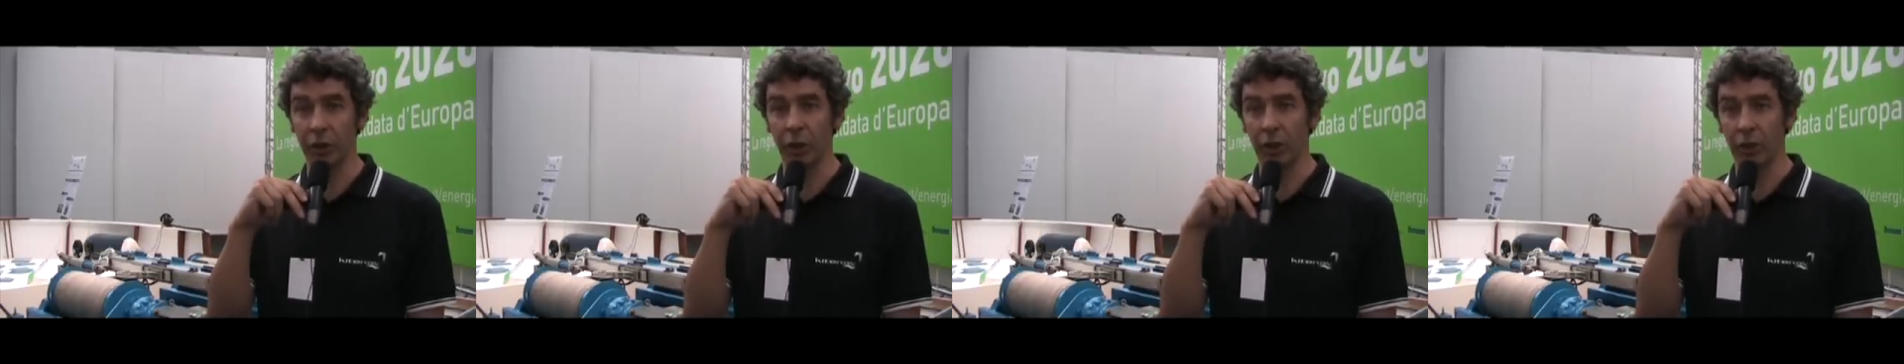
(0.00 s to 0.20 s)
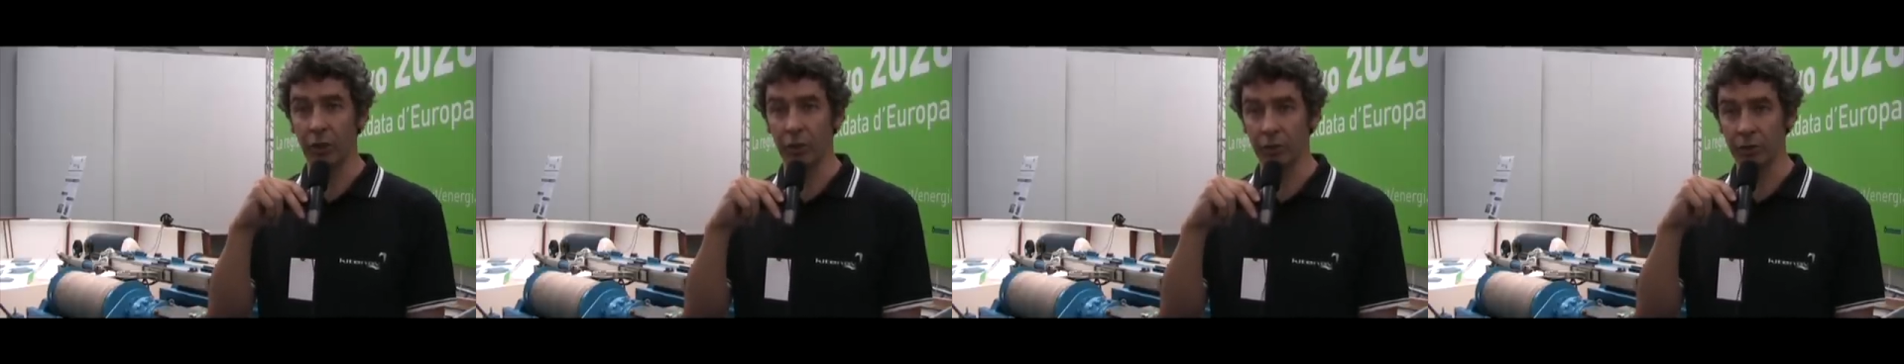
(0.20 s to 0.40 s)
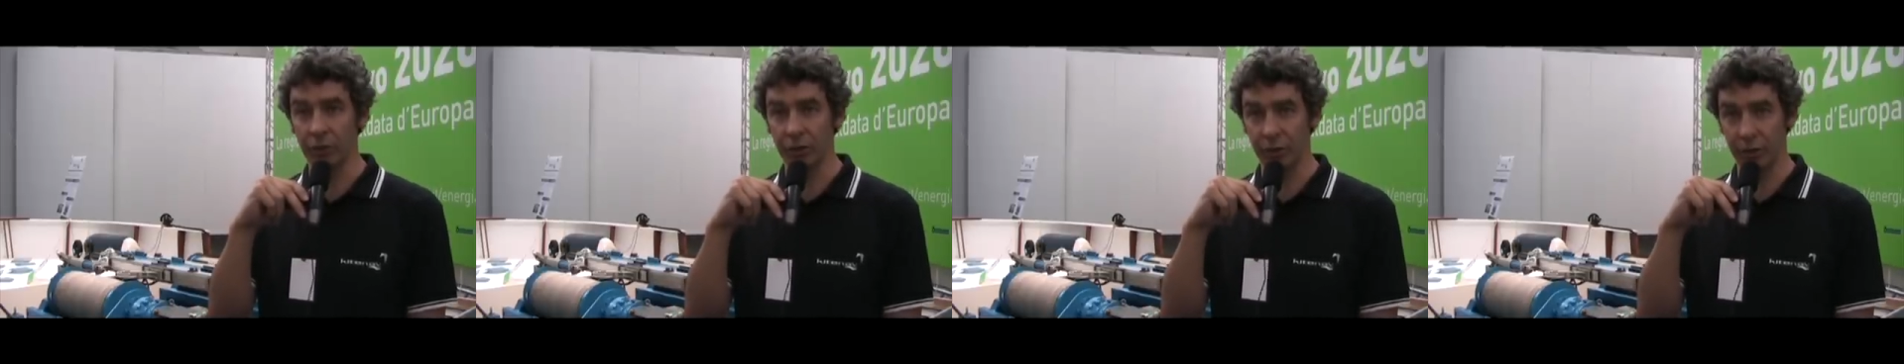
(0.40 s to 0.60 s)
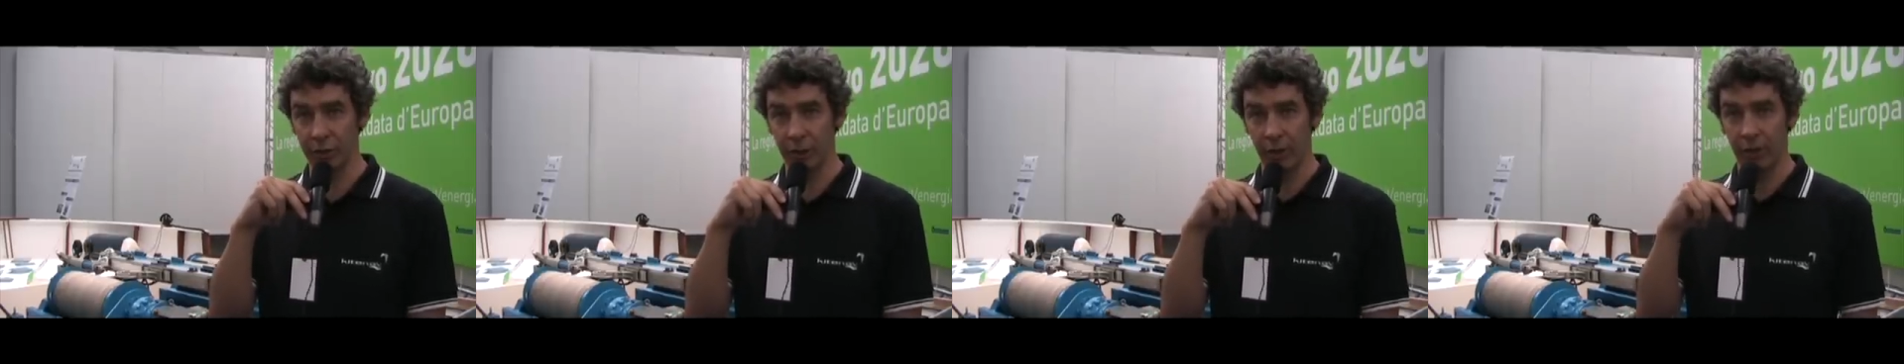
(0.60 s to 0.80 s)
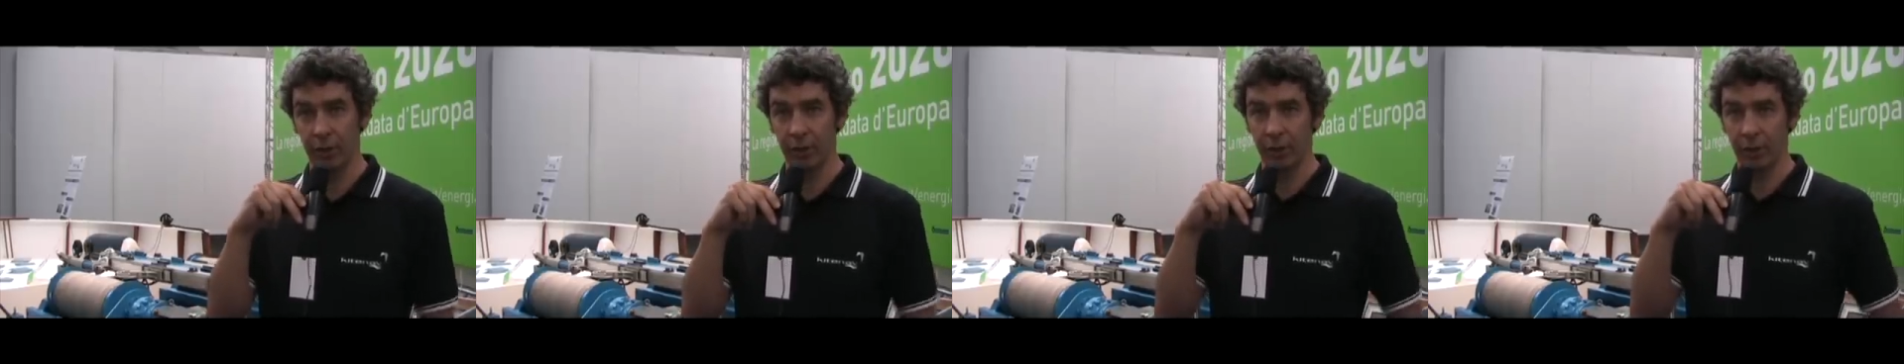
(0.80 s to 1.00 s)
tons
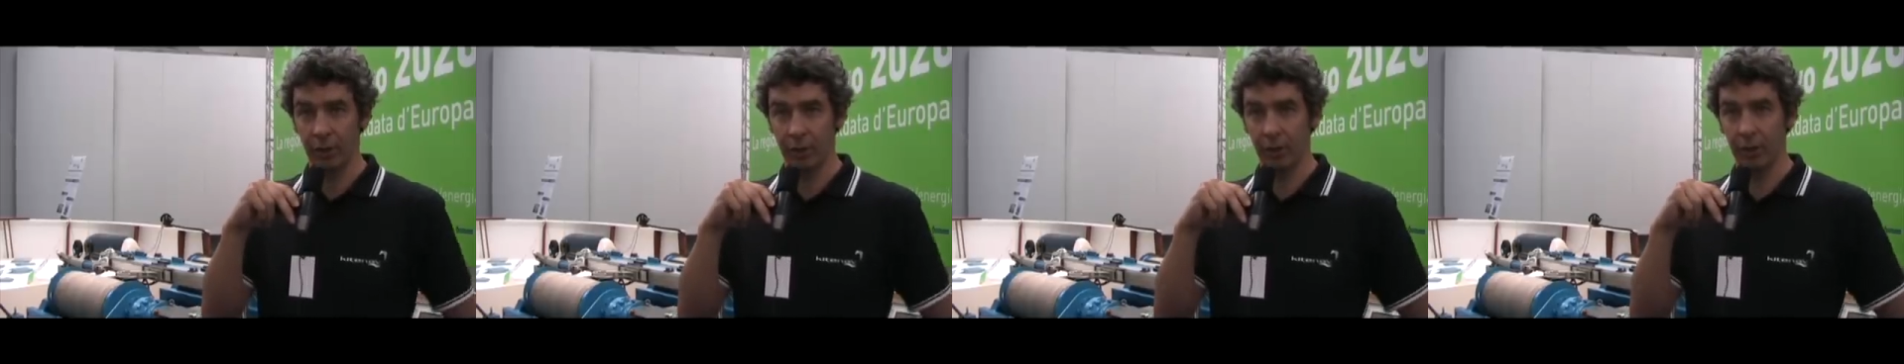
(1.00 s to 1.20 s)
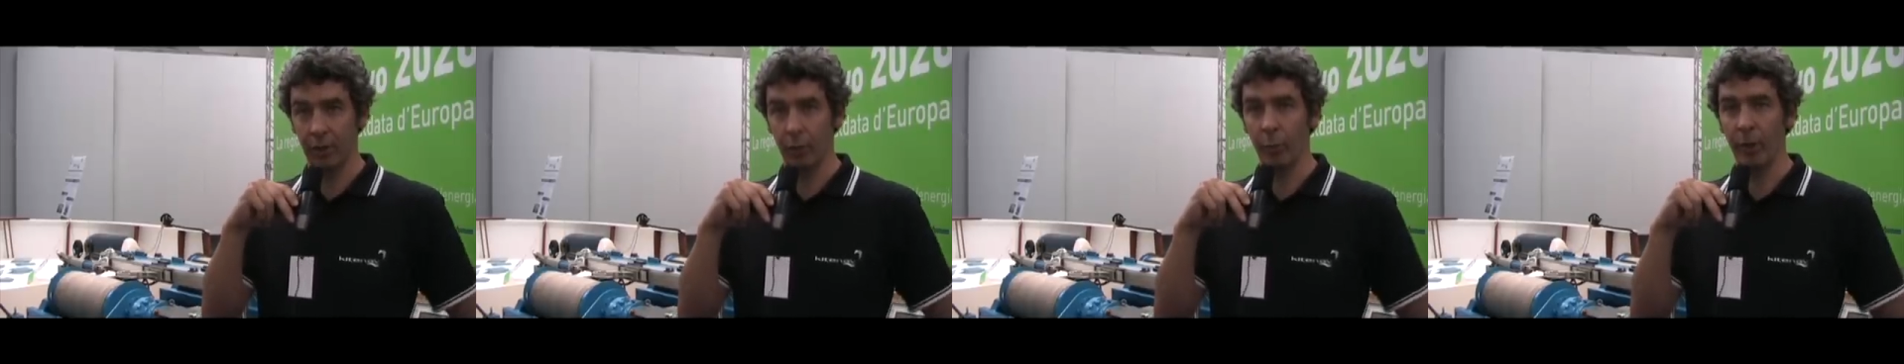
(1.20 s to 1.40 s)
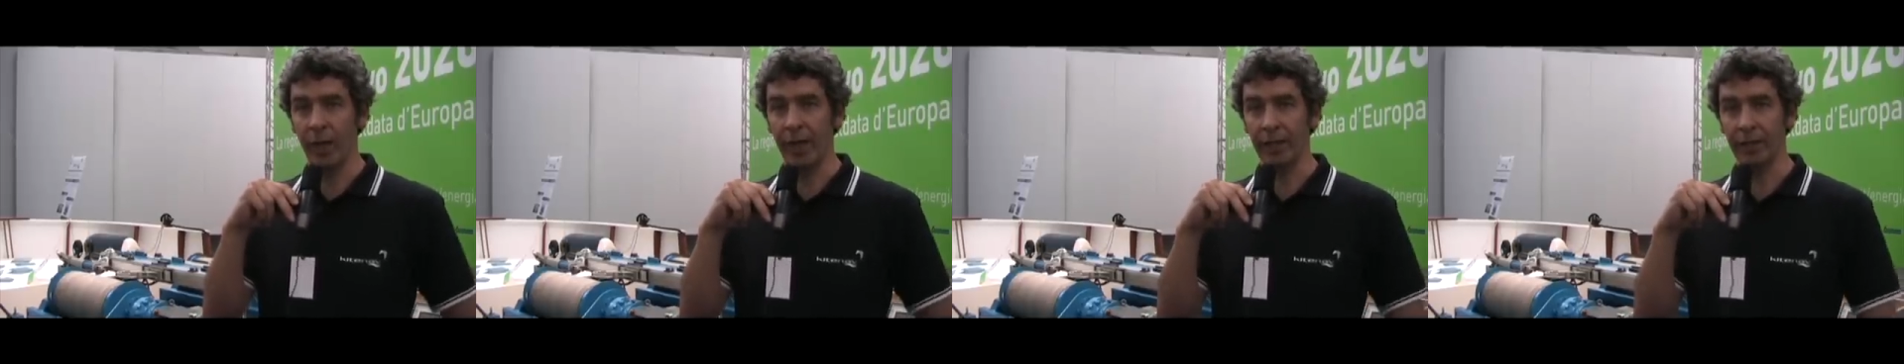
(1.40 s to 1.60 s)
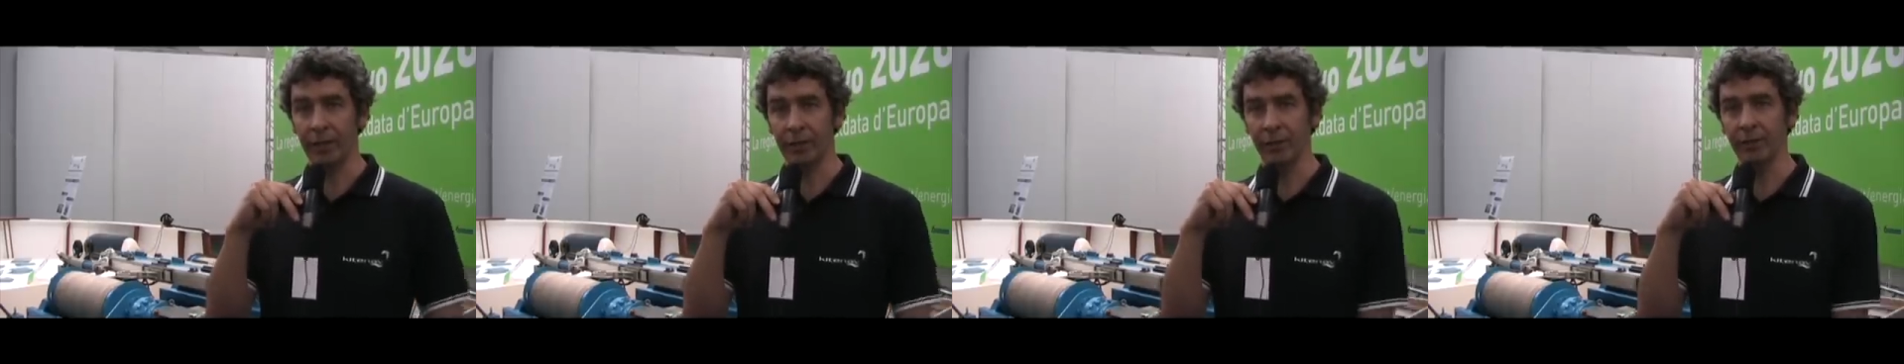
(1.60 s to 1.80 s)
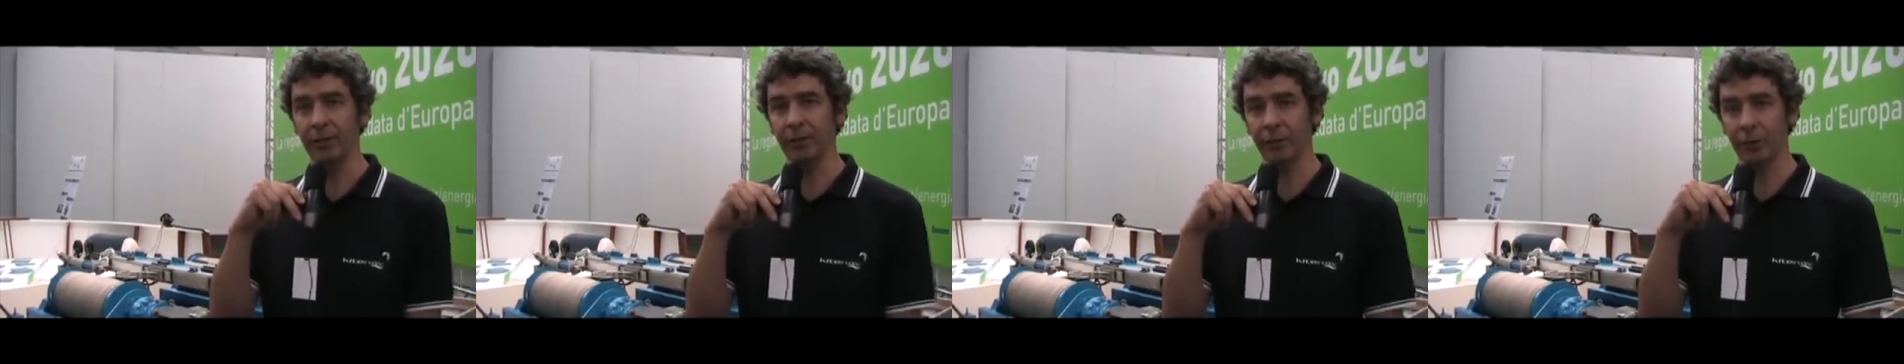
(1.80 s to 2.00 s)
weight,